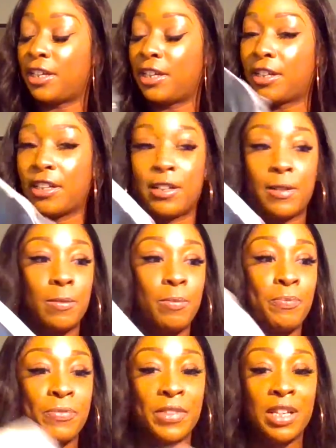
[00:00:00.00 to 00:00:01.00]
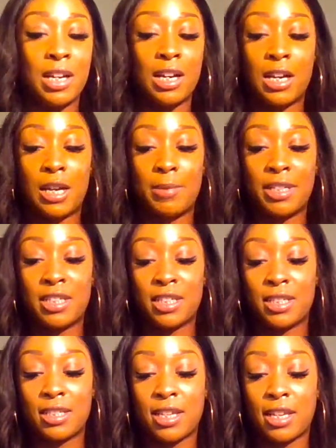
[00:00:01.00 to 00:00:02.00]
here. It
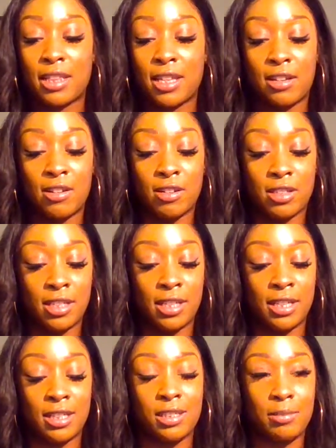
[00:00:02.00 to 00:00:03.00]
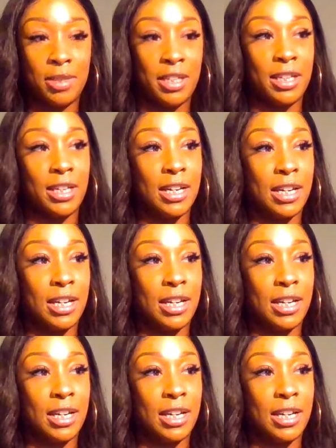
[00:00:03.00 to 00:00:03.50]
didn't take that long to get to me.